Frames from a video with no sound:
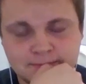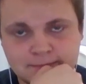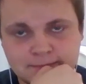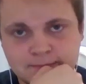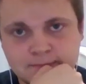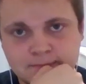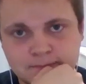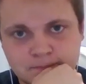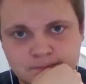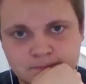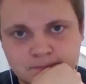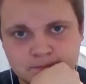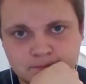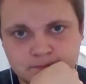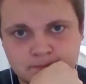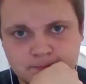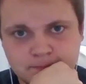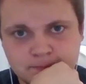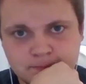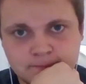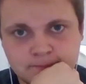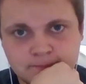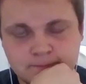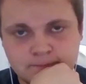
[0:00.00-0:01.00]

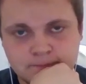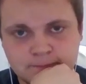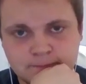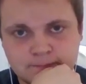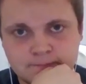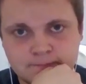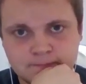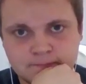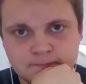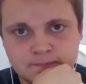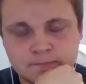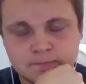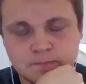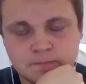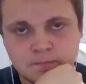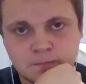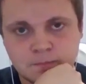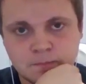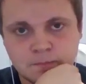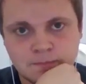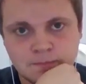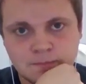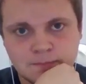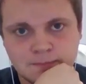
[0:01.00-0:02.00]

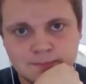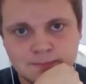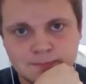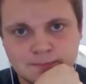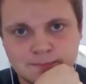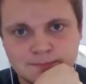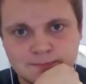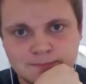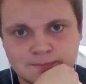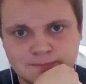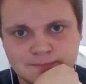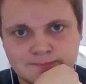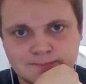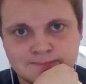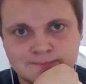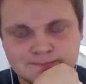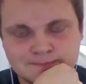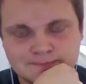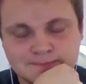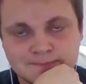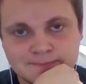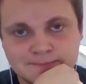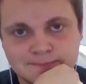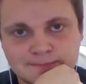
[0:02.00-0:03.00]

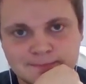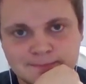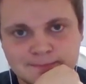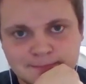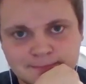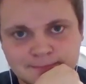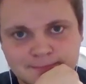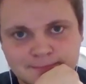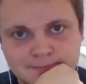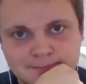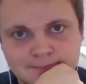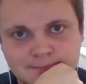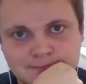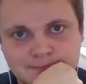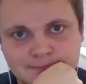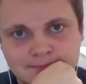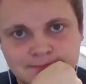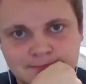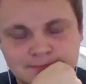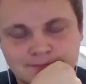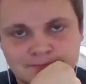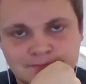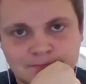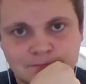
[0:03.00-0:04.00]

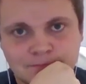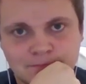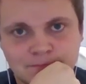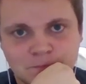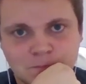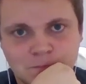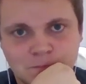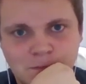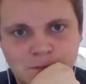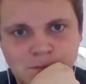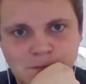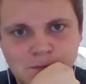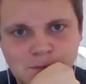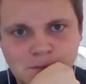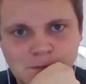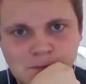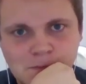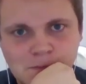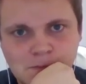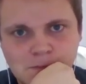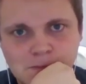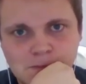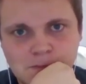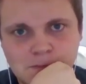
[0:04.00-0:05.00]

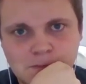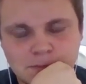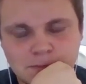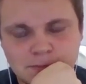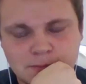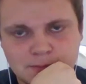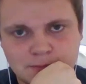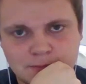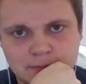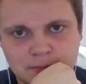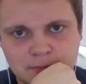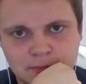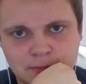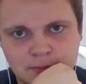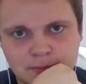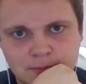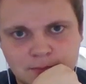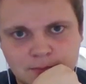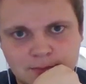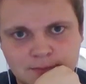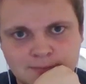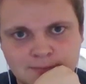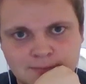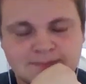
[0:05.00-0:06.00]

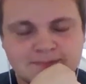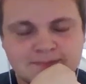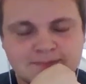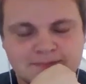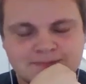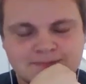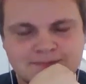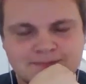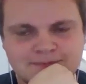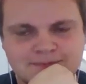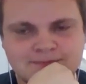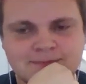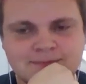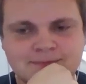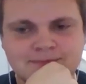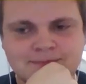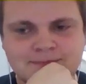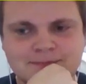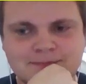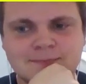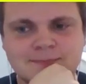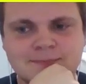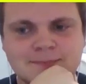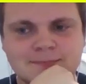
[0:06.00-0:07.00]

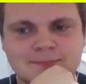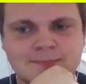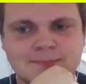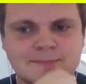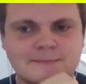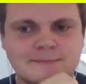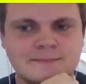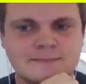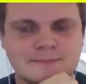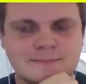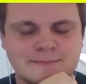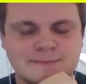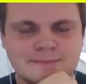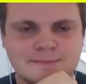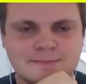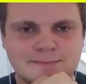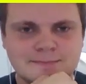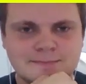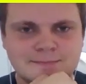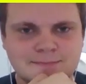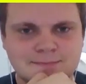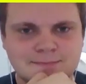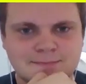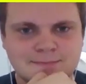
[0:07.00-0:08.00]
(silent)